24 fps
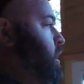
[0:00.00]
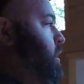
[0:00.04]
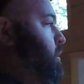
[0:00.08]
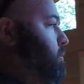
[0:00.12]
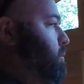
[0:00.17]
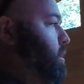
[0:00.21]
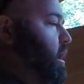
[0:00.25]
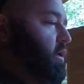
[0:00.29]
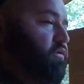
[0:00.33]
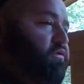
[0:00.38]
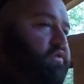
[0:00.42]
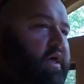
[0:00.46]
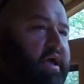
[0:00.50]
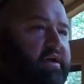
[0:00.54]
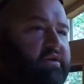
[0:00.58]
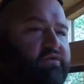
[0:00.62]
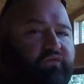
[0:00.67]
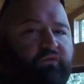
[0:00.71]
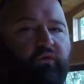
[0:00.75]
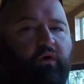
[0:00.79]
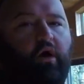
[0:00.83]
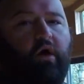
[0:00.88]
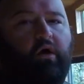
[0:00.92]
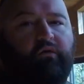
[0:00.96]
But thanks
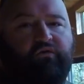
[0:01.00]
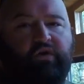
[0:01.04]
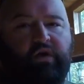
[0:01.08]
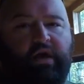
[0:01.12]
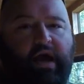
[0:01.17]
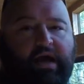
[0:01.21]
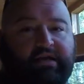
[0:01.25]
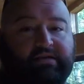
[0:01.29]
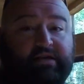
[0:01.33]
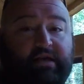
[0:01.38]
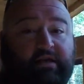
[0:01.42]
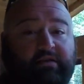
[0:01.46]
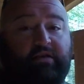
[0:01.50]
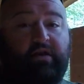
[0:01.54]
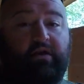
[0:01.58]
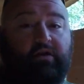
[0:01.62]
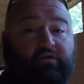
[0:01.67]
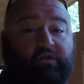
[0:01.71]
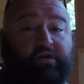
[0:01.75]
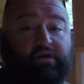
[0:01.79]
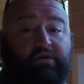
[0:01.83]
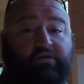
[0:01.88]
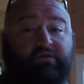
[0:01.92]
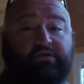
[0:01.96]
for all of you guys out there
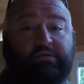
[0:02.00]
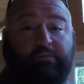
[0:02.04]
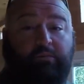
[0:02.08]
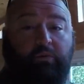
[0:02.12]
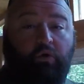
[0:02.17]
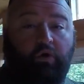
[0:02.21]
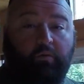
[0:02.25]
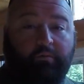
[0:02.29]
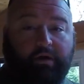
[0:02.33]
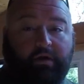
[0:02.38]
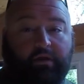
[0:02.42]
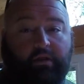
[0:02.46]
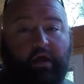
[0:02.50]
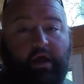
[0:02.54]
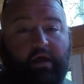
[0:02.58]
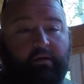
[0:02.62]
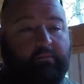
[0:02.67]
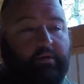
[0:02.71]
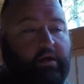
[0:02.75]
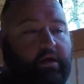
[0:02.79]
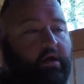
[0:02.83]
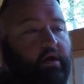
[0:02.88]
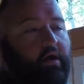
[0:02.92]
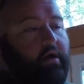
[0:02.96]
that do support me and like
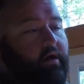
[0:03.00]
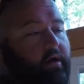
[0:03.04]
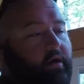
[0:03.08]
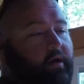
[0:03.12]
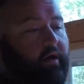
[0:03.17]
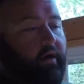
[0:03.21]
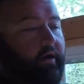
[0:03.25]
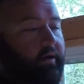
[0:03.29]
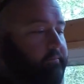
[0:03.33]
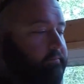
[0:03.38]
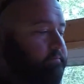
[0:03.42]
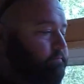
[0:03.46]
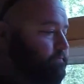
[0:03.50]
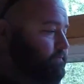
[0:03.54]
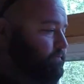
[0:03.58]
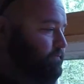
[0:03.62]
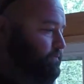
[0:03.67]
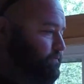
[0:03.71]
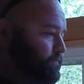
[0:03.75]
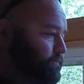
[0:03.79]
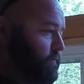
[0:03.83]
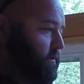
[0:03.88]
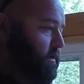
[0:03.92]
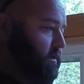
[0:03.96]
me.
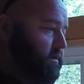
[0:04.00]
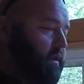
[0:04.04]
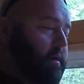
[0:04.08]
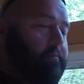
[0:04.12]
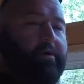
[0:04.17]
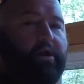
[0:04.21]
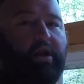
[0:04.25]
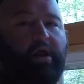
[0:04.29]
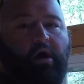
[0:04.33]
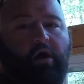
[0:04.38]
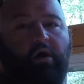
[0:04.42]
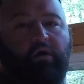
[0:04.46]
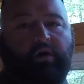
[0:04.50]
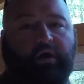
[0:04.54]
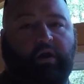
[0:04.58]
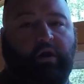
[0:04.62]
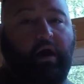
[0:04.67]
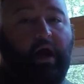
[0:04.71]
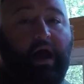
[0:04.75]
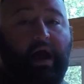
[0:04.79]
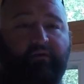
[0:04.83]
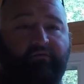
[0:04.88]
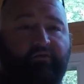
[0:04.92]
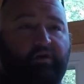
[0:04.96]
Let me know.
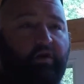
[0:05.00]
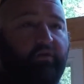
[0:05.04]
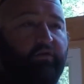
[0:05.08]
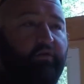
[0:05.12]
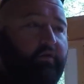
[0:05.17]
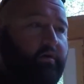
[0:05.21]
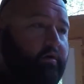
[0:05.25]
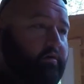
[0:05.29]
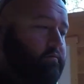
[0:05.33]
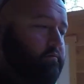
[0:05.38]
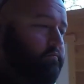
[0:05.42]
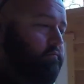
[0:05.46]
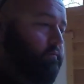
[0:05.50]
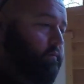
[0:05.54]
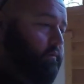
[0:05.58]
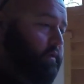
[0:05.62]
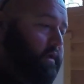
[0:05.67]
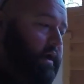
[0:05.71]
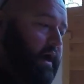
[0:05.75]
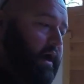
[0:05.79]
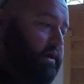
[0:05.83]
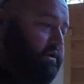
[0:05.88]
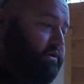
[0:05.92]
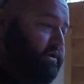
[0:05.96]
I have
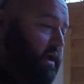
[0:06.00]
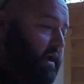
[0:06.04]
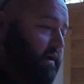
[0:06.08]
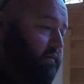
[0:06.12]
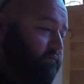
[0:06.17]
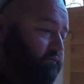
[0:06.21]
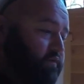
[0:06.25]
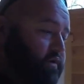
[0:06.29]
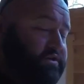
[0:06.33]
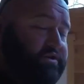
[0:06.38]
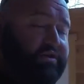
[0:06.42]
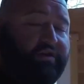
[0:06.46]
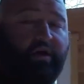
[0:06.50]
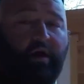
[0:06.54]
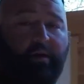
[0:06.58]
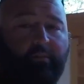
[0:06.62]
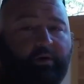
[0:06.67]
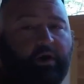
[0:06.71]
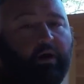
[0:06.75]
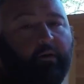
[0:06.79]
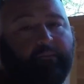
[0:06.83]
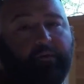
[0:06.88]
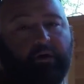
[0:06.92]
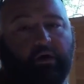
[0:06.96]
I have fishing
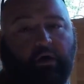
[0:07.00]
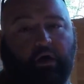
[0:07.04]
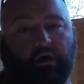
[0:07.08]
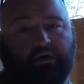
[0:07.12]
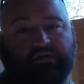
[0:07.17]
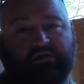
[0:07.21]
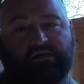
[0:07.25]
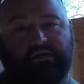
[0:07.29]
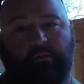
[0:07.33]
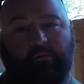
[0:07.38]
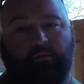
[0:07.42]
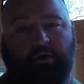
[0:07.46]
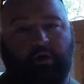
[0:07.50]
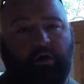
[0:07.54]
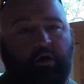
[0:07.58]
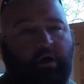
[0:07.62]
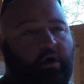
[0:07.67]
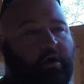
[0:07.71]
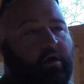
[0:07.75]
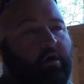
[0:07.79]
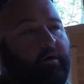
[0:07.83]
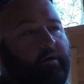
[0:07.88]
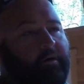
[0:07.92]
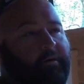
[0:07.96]
coming up here all summer.
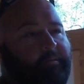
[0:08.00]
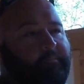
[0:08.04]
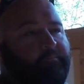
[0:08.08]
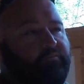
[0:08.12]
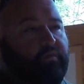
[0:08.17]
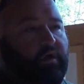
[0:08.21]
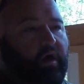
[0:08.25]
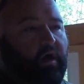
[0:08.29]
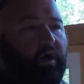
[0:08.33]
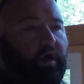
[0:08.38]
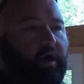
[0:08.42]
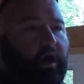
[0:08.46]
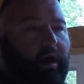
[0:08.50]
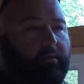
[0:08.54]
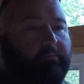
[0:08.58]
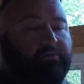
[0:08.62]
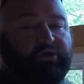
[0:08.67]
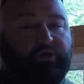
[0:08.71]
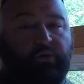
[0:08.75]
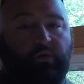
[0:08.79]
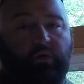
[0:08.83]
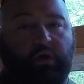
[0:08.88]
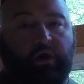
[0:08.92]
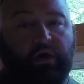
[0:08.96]
I'm
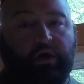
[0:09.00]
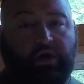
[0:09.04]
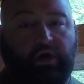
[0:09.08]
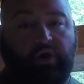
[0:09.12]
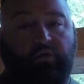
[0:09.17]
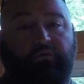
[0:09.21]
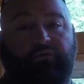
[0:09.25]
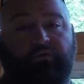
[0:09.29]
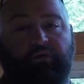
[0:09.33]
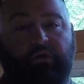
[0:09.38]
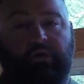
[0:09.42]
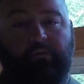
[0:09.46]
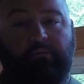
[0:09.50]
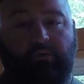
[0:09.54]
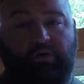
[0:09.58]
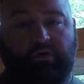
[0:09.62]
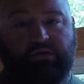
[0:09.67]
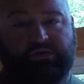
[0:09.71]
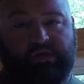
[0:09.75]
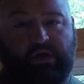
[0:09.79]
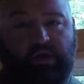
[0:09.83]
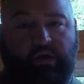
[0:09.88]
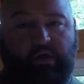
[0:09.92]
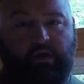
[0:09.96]
doing a Newfoundland
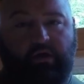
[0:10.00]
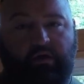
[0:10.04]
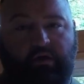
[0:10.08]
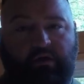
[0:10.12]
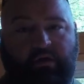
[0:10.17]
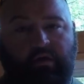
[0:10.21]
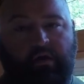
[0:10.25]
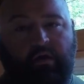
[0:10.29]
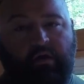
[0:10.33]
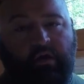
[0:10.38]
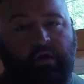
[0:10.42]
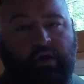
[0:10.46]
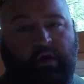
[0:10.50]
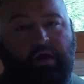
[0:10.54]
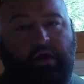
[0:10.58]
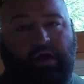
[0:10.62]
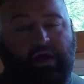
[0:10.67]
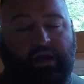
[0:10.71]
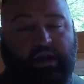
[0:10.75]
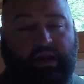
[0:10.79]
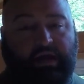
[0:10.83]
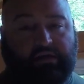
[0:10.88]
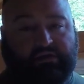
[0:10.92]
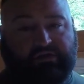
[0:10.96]
moose hunt
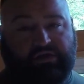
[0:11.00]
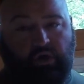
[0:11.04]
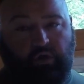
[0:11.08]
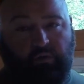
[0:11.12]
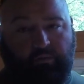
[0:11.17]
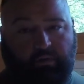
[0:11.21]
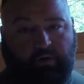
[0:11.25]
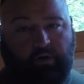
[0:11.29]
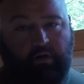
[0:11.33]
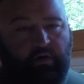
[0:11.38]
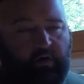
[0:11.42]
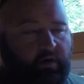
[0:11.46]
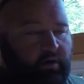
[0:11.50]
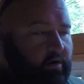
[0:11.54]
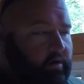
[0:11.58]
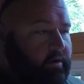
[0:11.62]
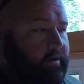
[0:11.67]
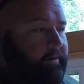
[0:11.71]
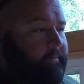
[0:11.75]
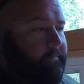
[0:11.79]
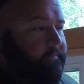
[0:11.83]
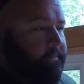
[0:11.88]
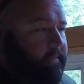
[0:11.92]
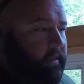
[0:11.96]
in October.
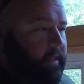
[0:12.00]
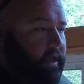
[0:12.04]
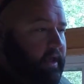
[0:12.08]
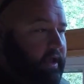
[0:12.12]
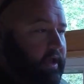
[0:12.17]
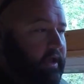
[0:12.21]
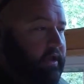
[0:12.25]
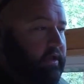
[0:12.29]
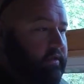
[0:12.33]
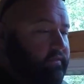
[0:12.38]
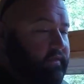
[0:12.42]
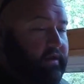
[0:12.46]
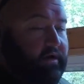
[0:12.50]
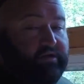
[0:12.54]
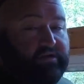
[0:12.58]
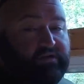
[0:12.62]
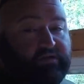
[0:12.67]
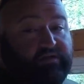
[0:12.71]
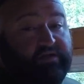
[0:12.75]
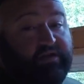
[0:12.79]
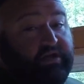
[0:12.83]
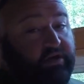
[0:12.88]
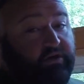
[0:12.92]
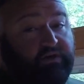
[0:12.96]
And then it's
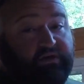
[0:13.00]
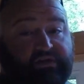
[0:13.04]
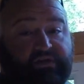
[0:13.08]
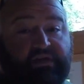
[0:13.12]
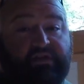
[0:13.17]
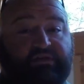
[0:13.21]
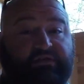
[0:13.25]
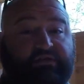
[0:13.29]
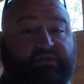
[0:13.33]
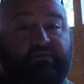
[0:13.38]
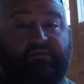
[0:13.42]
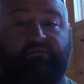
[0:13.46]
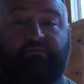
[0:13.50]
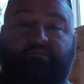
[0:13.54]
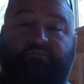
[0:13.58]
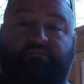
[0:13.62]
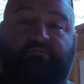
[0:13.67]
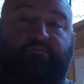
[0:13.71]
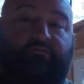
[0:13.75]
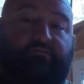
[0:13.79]
deer season.